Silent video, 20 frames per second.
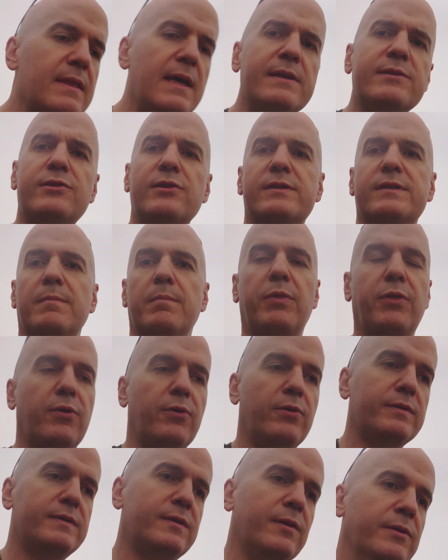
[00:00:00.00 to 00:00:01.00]
that's just some
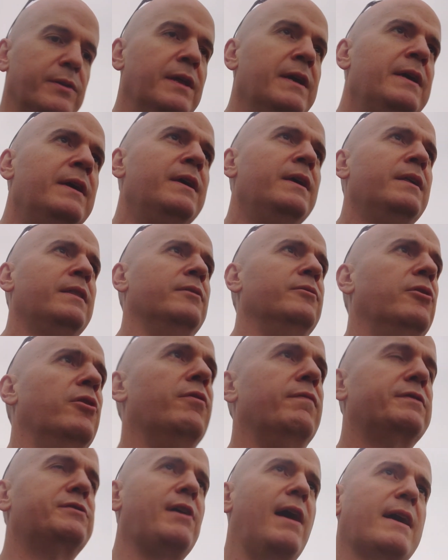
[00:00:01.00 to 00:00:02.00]
thoughts on the
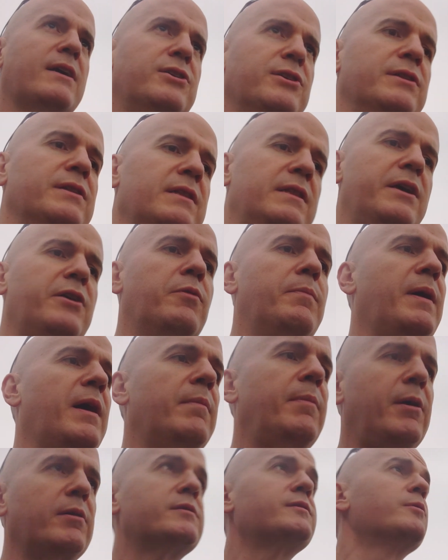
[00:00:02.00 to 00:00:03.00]
law of attraction, a little
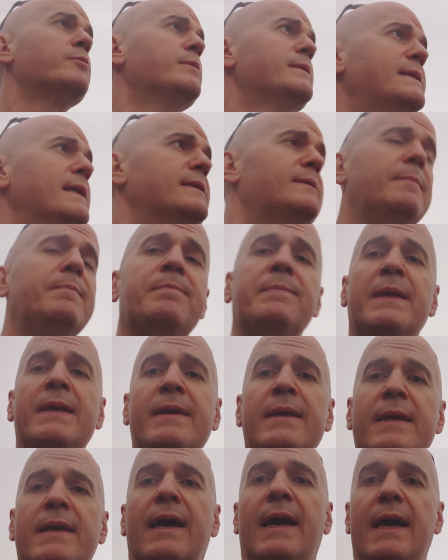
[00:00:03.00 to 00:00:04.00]
bit about Stoicism.
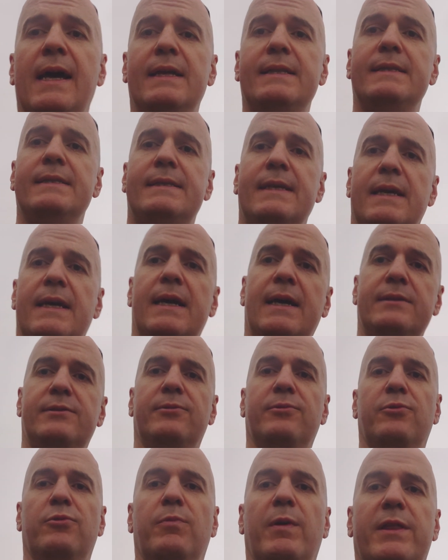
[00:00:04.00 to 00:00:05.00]
And I
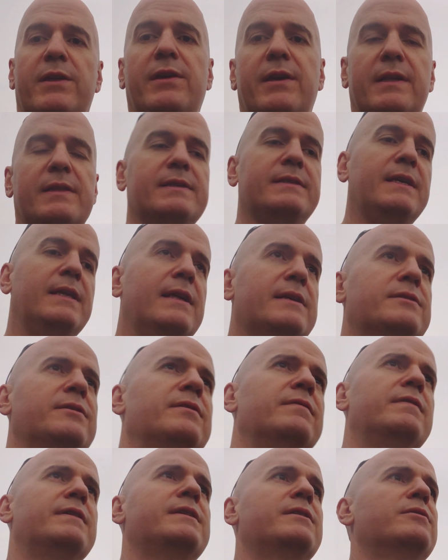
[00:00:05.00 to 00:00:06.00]
don't know whether you can see this
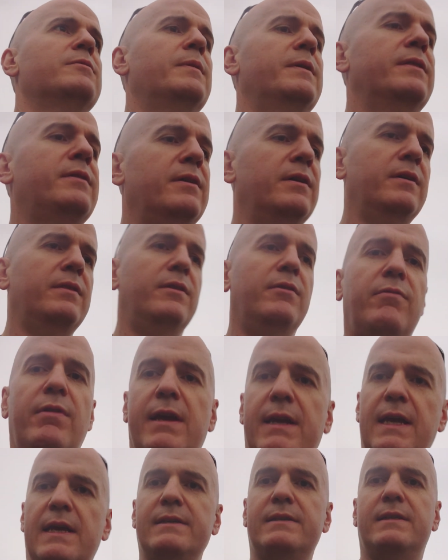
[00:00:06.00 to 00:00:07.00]
in the video, but the
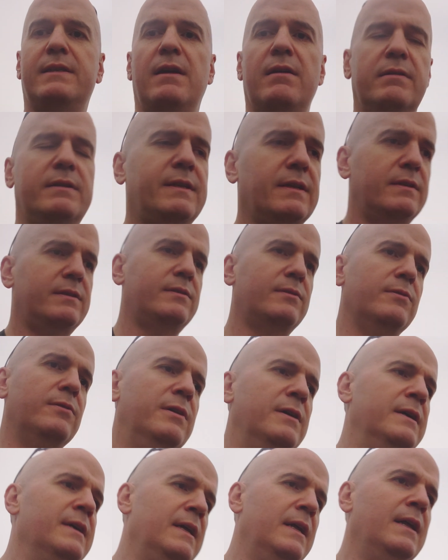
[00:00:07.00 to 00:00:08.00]
rain has started.
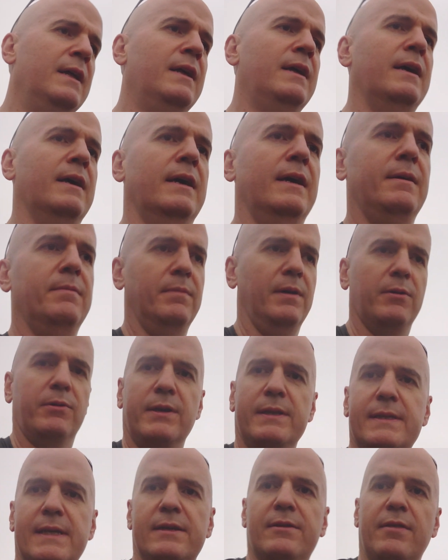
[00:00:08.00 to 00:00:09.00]
So I'll
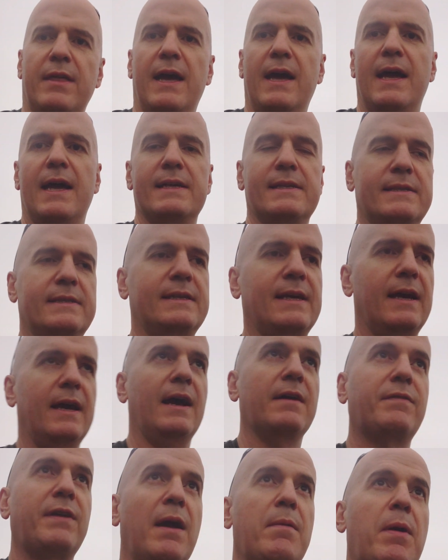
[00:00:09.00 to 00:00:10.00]
consider that as
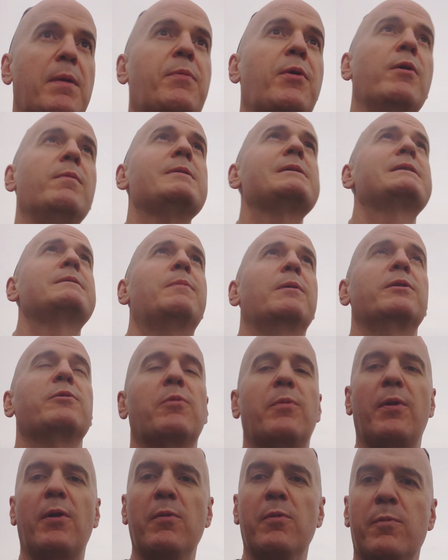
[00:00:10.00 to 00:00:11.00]
I've kept my promise, but
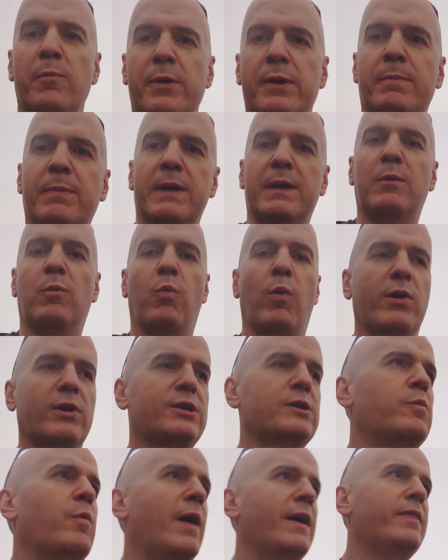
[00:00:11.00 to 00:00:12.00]
there will probably be
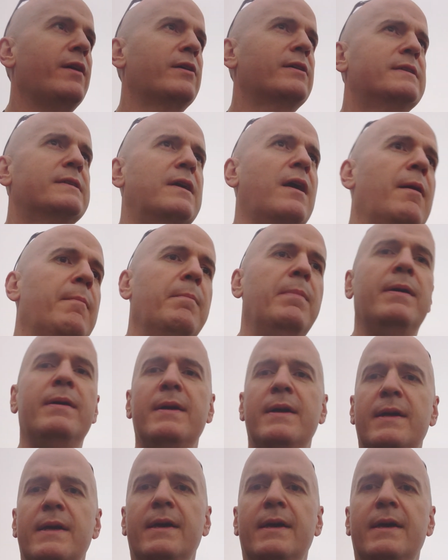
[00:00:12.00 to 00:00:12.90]
worse weather to come